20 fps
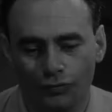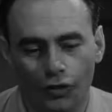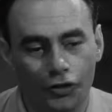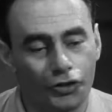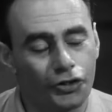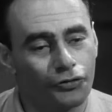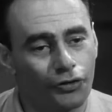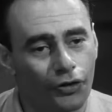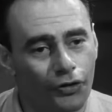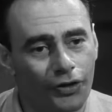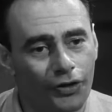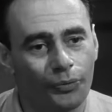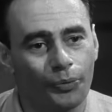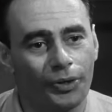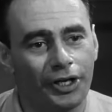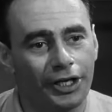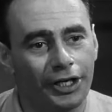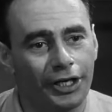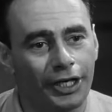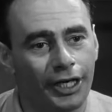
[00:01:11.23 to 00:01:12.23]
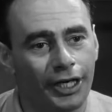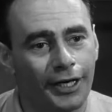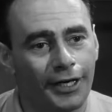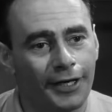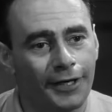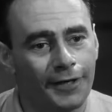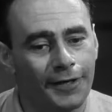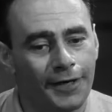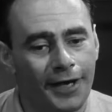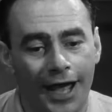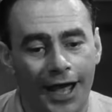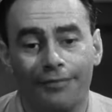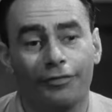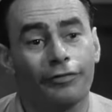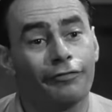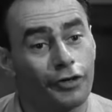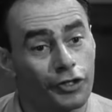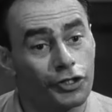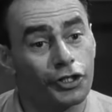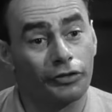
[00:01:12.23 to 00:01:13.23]
But you know that we have a
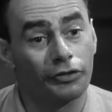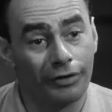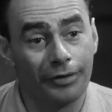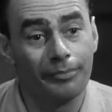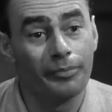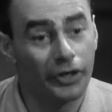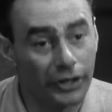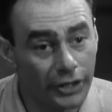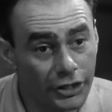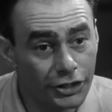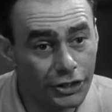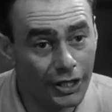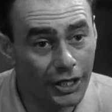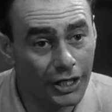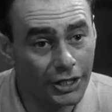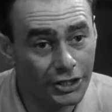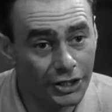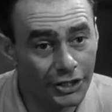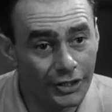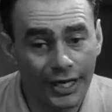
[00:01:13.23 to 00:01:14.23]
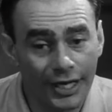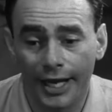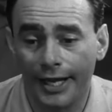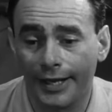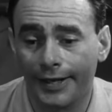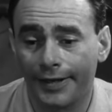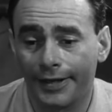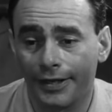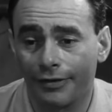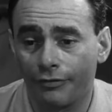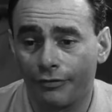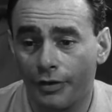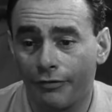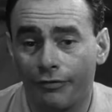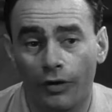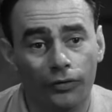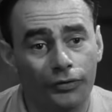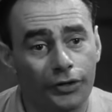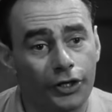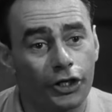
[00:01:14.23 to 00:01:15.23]
first-degree murder charge here, and if we
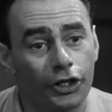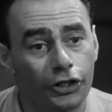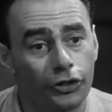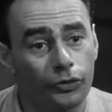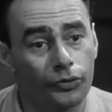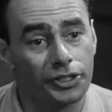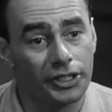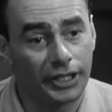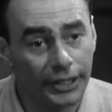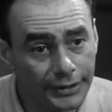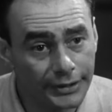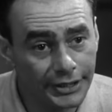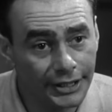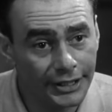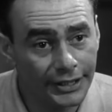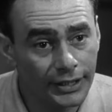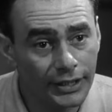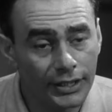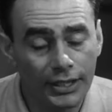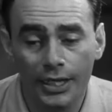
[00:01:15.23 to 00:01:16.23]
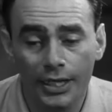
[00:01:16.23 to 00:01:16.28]
vote the accused guilty,